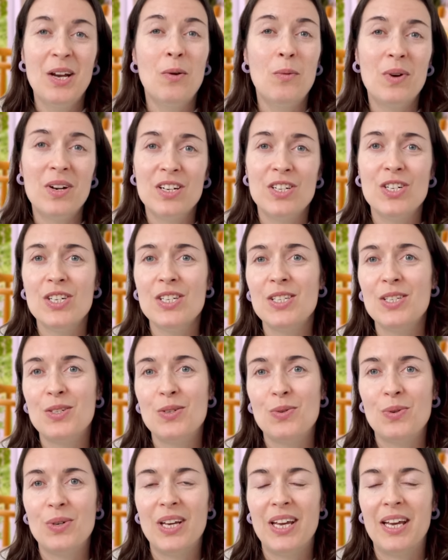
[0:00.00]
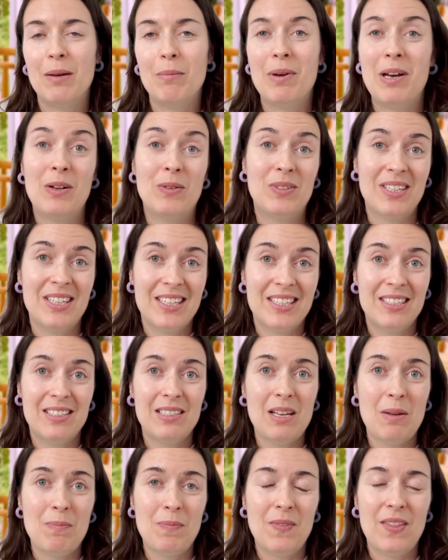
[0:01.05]
We're just talking about
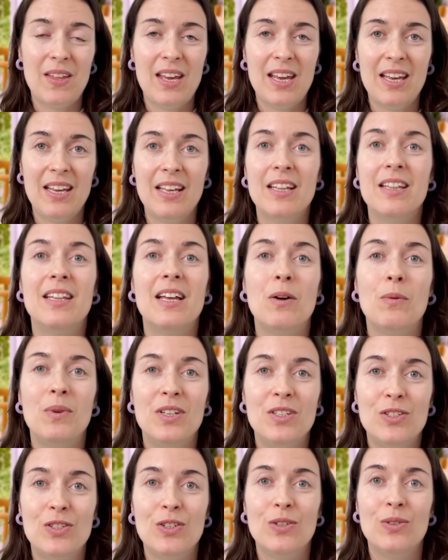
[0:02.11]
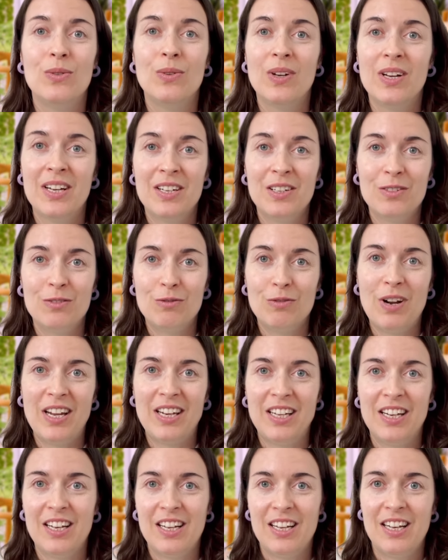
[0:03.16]
something that we do
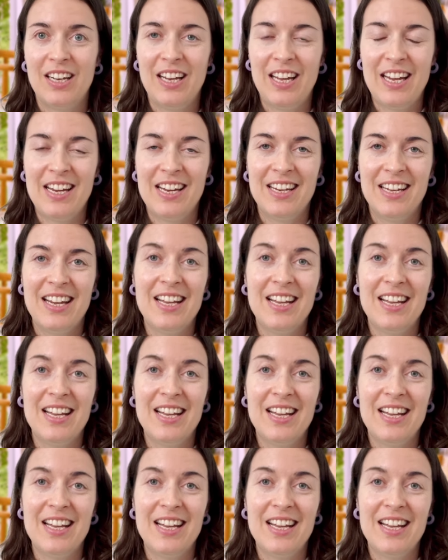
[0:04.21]
regularly.